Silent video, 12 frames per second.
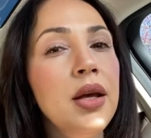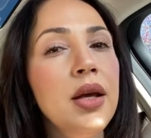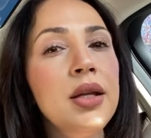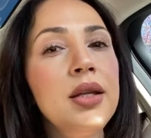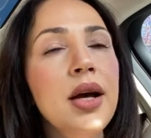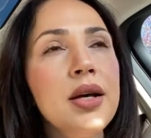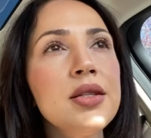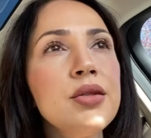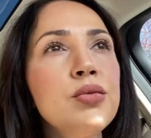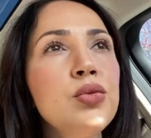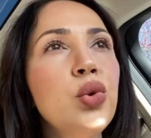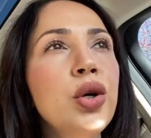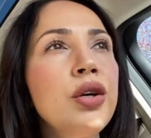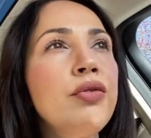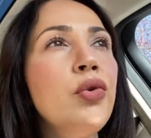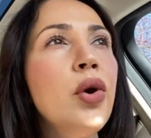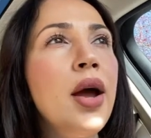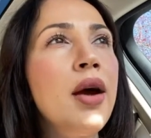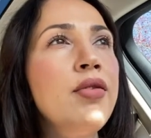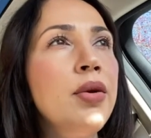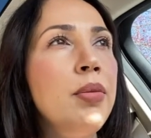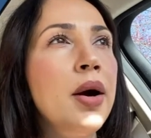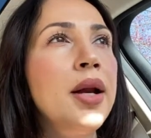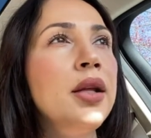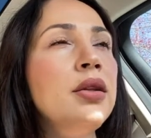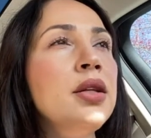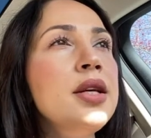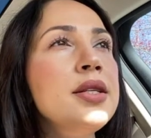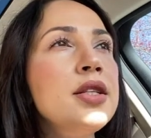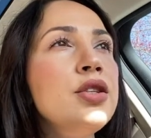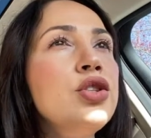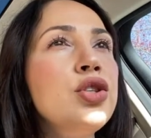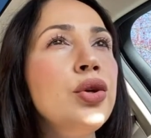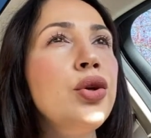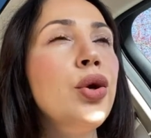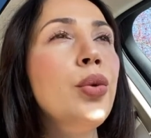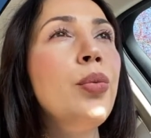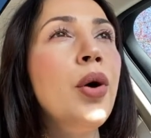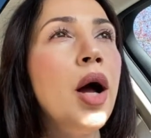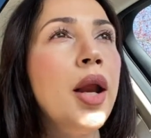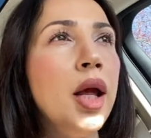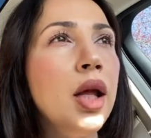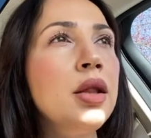It doesn't work for everybody. Listen to your body.